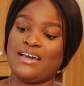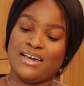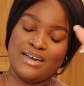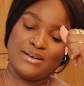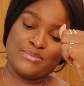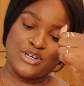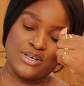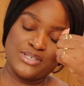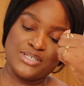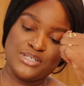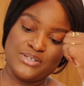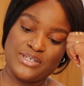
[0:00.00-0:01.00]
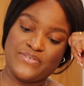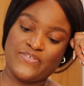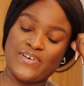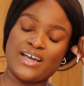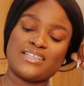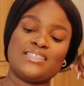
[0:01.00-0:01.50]
um, considering the
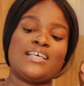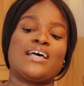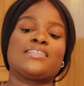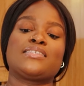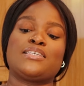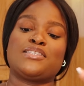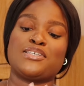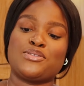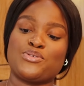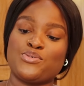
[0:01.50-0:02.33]
fact that it's a